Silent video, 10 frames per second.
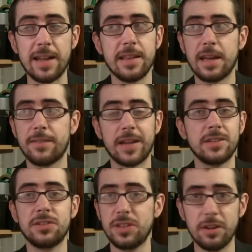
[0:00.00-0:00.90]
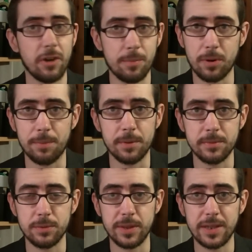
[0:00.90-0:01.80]
and they have had zero
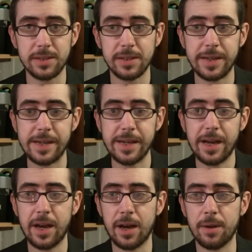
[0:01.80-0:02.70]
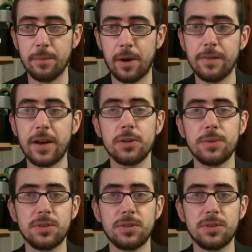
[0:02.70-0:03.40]
problems with it. I've had to